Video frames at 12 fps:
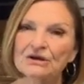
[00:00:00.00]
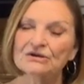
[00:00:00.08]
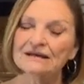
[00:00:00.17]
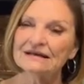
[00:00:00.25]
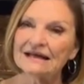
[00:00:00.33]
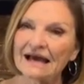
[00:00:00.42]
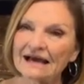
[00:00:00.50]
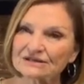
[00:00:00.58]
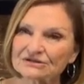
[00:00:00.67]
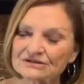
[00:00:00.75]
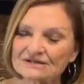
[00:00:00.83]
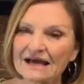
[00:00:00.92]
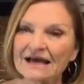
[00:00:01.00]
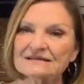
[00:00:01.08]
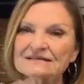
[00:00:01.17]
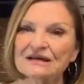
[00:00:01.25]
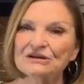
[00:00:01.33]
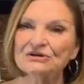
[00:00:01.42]
You need to
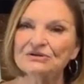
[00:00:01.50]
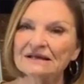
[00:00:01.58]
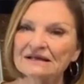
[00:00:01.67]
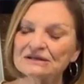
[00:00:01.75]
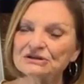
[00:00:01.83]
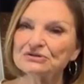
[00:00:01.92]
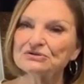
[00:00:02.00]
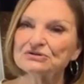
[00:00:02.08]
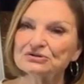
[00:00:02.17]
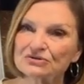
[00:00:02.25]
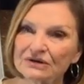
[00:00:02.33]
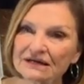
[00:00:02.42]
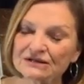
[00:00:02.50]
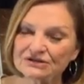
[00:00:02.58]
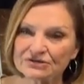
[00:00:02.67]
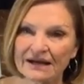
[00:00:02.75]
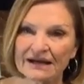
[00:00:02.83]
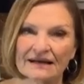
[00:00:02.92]
exercise, and you need to do strength
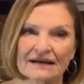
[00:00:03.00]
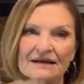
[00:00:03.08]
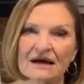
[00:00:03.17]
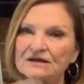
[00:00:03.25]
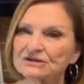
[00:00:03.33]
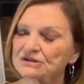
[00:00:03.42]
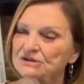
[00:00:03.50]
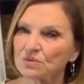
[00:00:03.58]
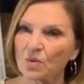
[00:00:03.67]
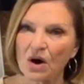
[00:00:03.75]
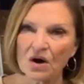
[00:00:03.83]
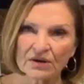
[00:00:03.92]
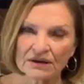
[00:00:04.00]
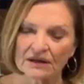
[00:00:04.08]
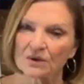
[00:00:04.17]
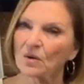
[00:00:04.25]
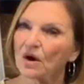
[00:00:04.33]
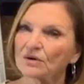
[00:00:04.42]
training, not just
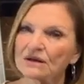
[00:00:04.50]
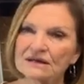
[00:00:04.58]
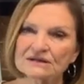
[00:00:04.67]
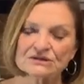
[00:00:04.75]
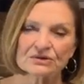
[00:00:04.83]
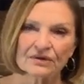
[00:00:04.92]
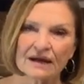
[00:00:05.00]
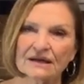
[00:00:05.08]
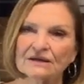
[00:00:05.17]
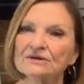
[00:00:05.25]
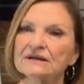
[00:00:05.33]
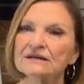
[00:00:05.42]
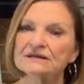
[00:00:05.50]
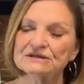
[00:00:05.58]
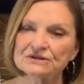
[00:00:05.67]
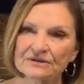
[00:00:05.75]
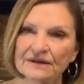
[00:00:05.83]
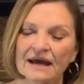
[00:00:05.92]
walking. Walking is great, you need to
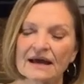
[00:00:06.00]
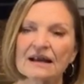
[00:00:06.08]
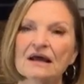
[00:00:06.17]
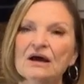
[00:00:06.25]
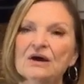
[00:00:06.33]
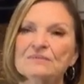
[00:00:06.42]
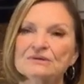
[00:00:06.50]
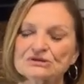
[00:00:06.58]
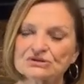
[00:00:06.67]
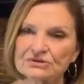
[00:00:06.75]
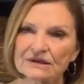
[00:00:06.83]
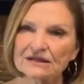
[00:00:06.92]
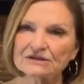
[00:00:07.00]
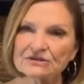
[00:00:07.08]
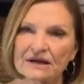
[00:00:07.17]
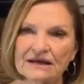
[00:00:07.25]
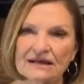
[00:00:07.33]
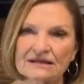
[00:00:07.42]
do that, but strength
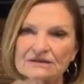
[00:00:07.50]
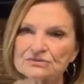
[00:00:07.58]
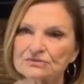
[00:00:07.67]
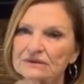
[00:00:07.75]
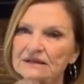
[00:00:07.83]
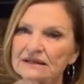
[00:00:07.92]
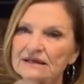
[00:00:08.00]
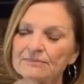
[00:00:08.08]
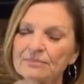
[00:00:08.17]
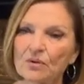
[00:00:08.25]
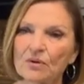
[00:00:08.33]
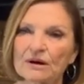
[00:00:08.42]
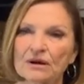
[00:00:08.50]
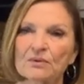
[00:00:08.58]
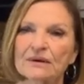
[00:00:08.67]
training is really important.